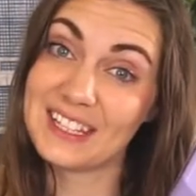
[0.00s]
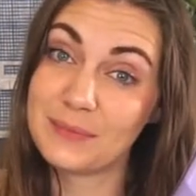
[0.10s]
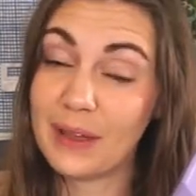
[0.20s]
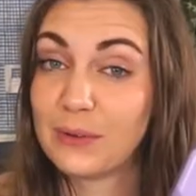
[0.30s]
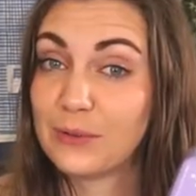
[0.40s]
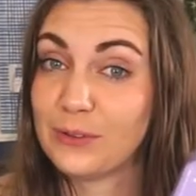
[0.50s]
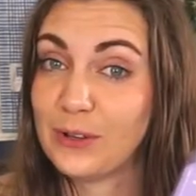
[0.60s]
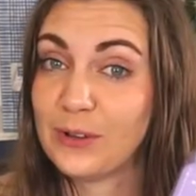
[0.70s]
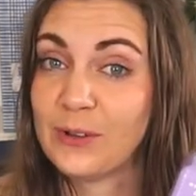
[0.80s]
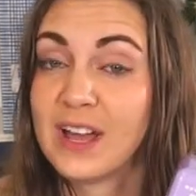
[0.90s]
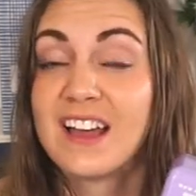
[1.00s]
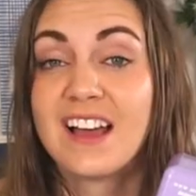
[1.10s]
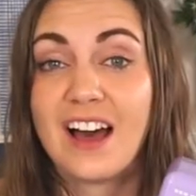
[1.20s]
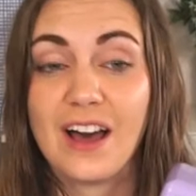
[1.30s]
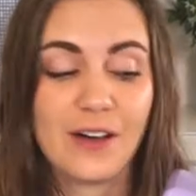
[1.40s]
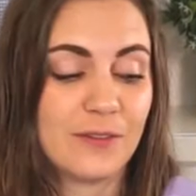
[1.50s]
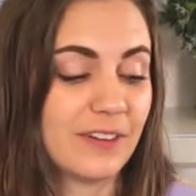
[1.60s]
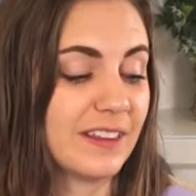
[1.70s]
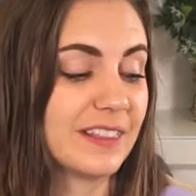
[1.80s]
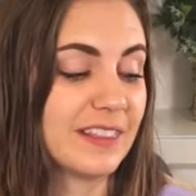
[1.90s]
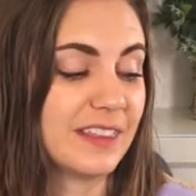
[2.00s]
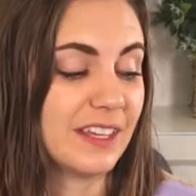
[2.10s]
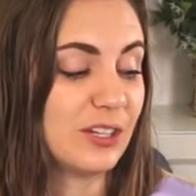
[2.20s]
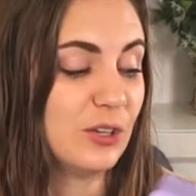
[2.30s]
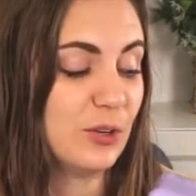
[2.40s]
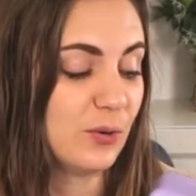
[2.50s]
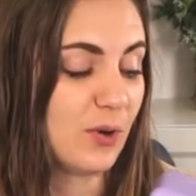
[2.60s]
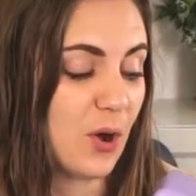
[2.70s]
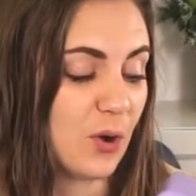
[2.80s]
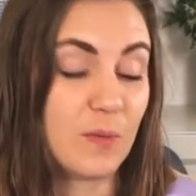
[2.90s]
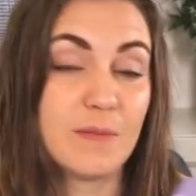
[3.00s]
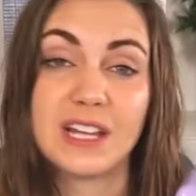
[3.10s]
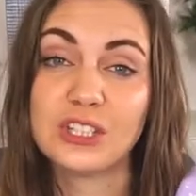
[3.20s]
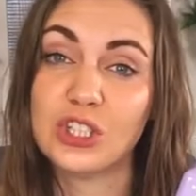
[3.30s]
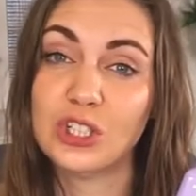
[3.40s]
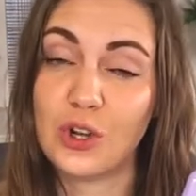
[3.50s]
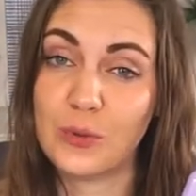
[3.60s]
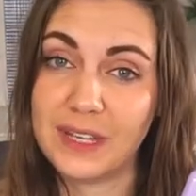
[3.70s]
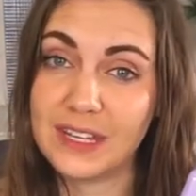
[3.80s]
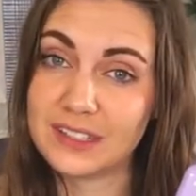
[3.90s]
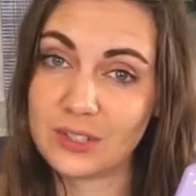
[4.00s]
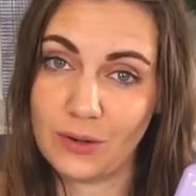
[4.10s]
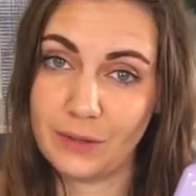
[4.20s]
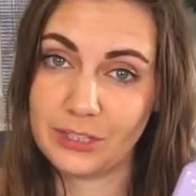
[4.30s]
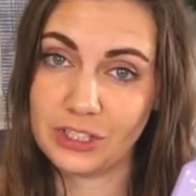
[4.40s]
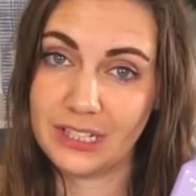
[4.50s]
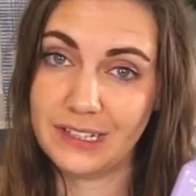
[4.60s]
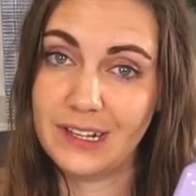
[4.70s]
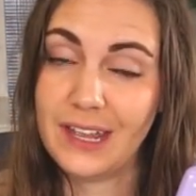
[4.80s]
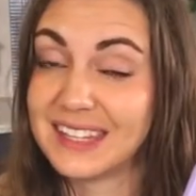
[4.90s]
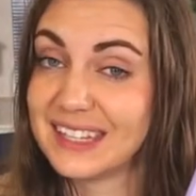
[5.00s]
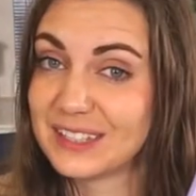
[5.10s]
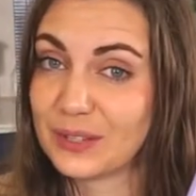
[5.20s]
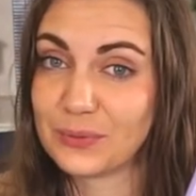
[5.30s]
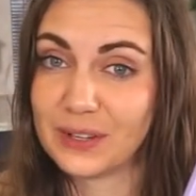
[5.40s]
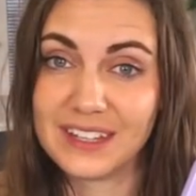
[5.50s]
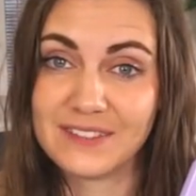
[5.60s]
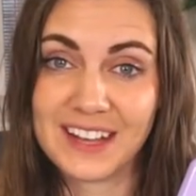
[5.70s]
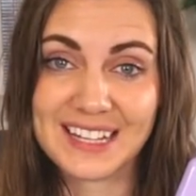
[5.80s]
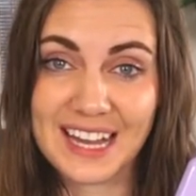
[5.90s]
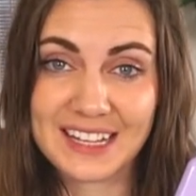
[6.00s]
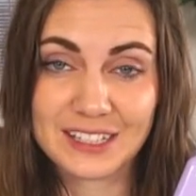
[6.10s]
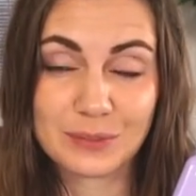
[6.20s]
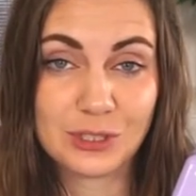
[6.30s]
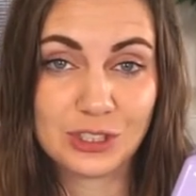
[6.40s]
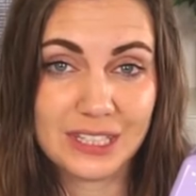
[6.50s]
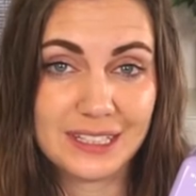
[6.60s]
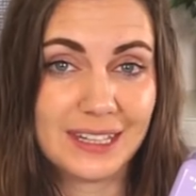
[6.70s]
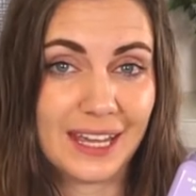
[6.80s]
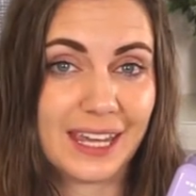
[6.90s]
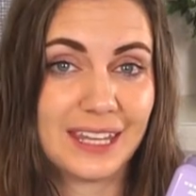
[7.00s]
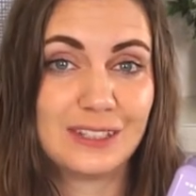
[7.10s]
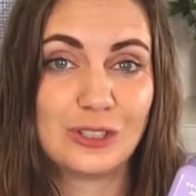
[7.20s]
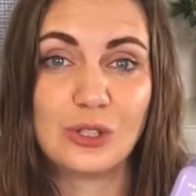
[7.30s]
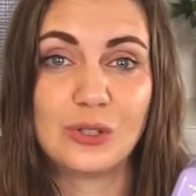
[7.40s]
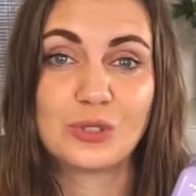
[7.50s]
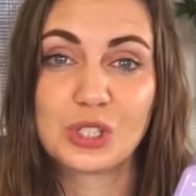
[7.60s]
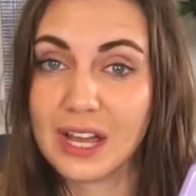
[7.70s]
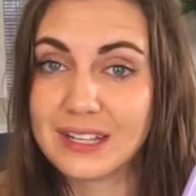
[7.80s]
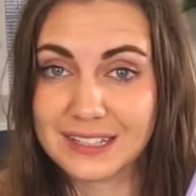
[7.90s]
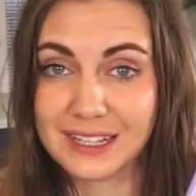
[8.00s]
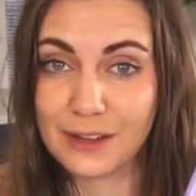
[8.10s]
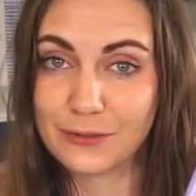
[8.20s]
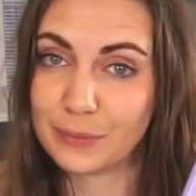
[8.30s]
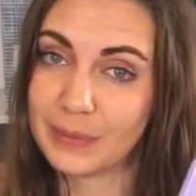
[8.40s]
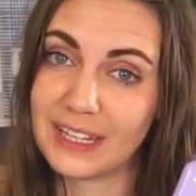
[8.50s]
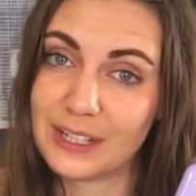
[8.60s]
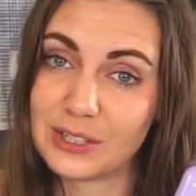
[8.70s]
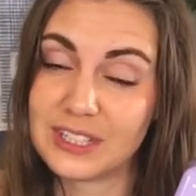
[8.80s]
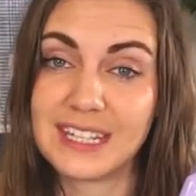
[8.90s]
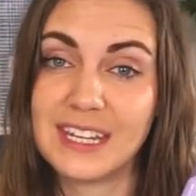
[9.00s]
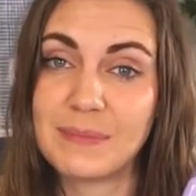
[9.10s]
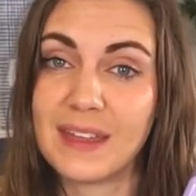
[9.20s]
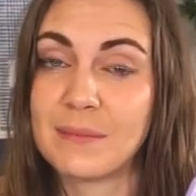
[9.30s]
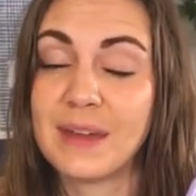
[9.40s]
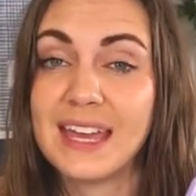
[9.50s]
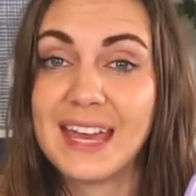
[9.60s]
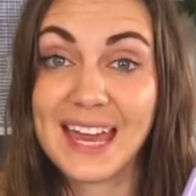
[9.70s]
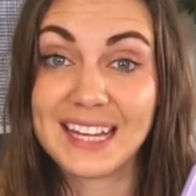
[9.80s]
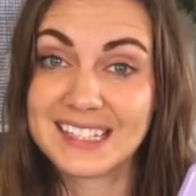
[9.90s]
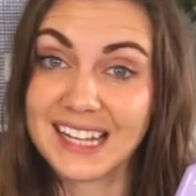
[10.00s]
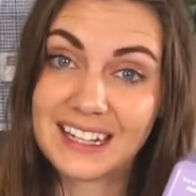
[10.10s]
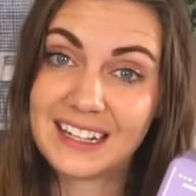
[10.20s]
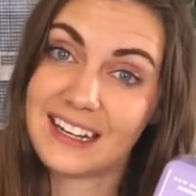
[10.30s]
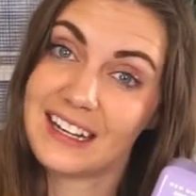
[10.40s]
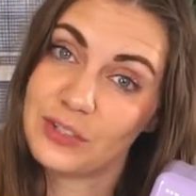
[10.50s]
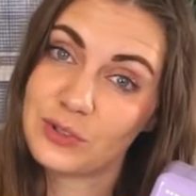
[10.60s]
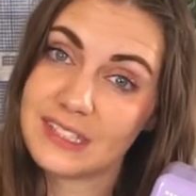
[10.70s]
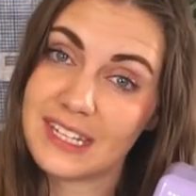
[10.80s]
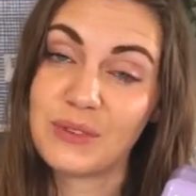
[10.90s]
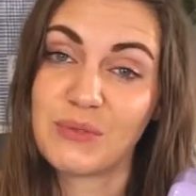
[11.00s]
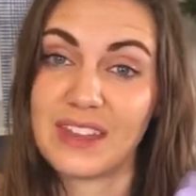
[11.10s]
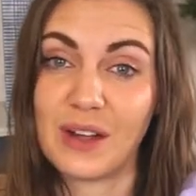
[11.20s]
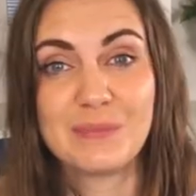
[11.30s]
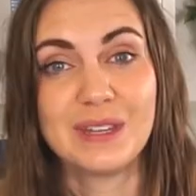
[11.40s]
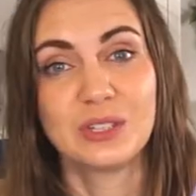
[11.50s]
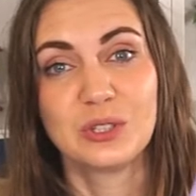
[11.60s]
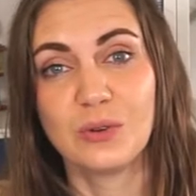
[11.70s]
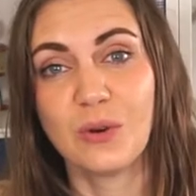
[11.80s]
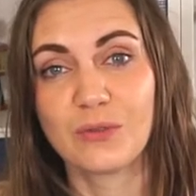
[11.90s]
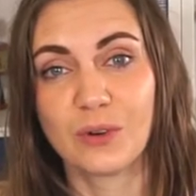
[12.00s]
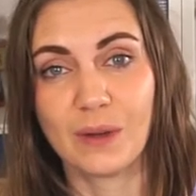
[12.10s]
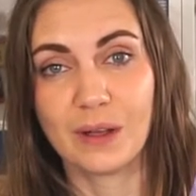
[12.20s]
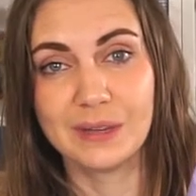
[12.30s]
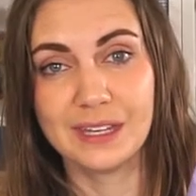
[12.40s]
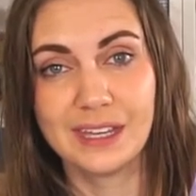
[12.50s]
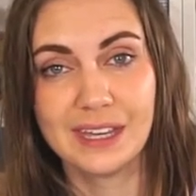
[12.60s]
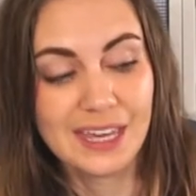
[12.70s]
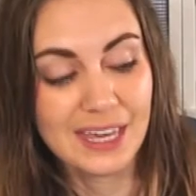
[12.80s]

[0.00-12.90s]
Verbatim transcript: is my review of the New Home Janome sewing machine. I think it's a really fantastic machine that can do just enough for beginners to keep them excited and interested without being too overwhelming.